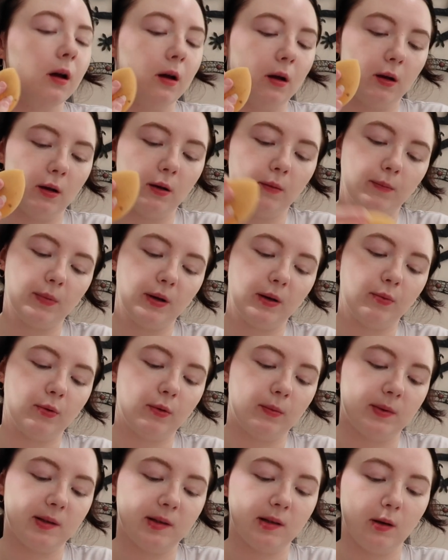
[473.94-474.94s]
But I
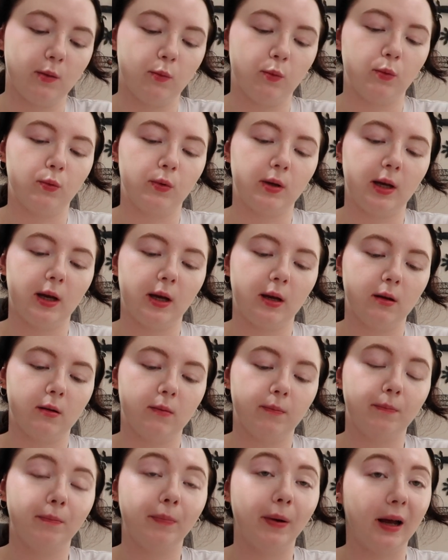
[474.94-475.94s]
promise I will get
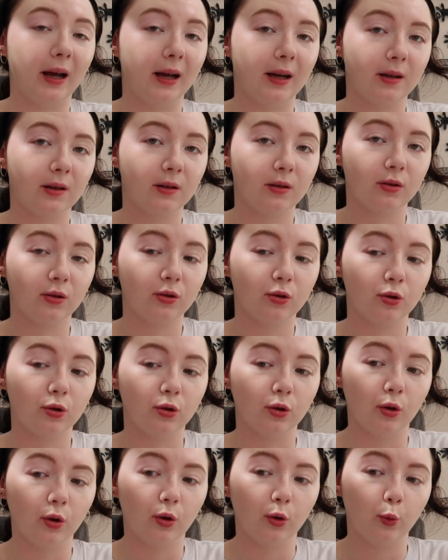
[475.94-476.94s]
back
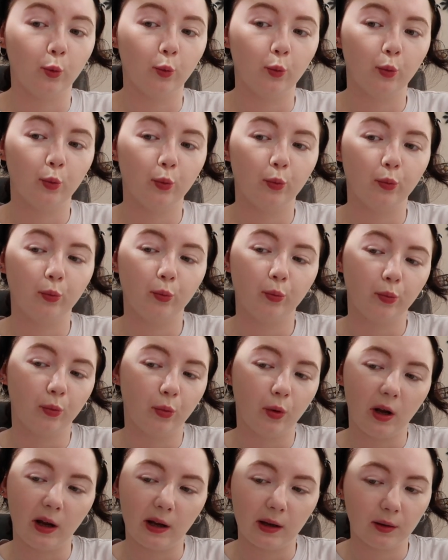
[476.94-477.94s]
to
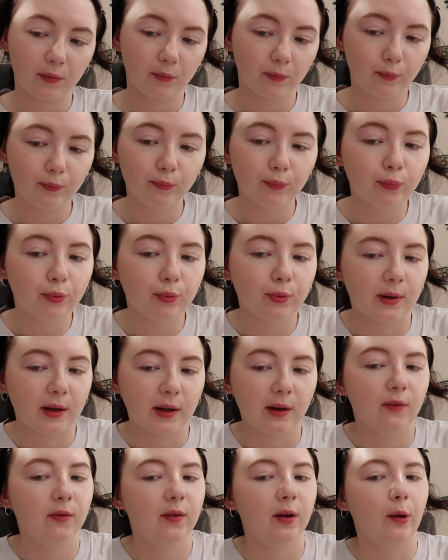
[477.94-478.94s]
like
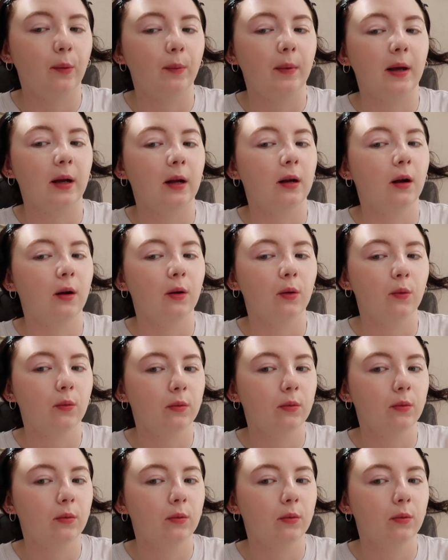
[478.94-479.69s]
pre-filming, like